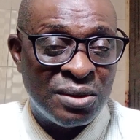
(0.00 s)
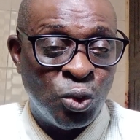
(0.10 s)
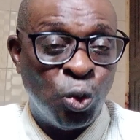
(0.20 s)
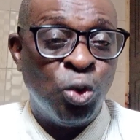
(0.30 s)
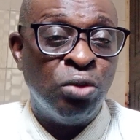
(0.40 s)

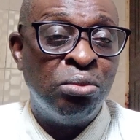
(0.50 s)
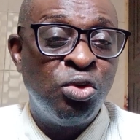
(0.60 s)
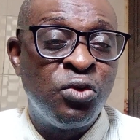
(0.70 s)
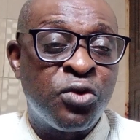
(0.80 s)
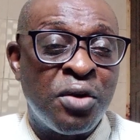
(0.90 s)
will
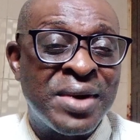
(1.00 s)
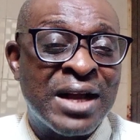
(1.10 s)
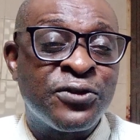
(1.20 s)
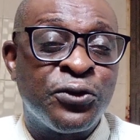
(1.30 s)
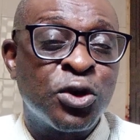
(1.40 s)
move from
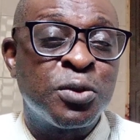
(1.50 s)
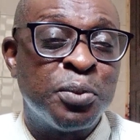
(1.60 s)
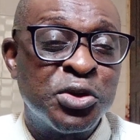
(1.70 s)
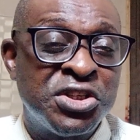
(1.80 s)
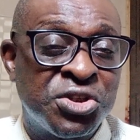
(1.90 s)
that fourth
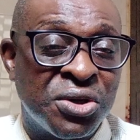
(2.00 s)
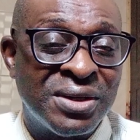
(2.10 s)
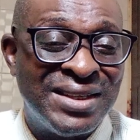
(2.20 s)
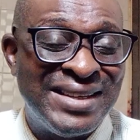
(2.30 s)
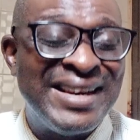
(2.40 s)
position
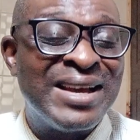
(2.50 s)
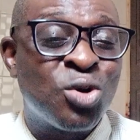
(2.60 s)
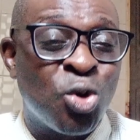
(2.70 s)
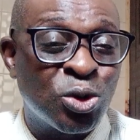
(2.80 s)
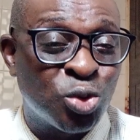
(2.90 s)
in a
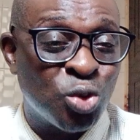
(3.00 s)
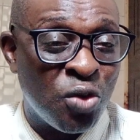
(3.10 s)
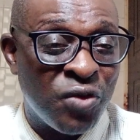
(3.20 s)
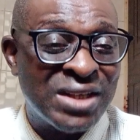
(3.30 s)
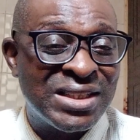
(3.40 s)

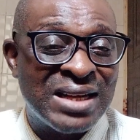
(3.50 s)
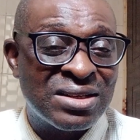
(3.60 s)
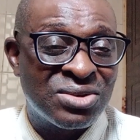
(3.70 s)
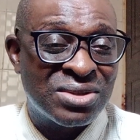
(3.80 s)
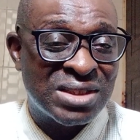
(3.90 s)

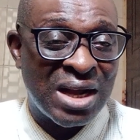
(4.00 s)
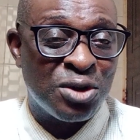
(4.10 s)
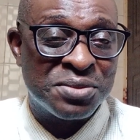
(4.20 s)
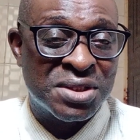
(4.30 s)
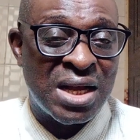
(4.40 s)
controversial
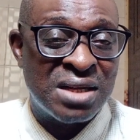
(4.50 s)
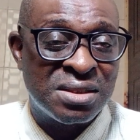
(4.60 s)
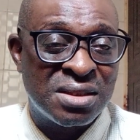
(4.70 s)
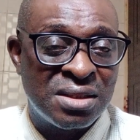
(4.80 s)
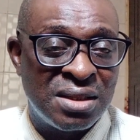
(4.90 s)

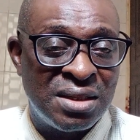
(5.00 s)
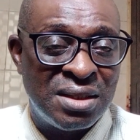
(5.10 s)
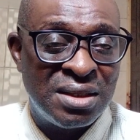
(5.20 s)
circumstance